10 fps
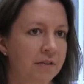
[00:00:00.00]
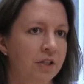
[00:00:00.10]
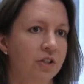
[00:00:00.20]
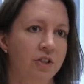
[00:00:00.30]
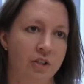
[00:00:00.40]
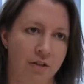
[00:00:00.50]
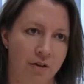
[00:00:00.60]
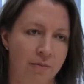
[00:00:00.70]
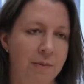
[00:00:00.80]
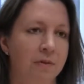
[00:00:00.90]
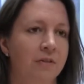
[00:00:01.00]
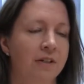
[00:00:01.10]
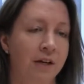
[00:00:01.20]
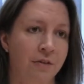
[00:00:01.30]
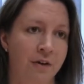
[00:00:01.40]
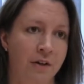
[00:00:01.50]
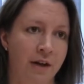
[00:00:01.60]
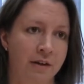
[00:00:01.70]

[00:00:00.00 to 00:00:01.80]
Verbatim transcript: which are the people who take care of all the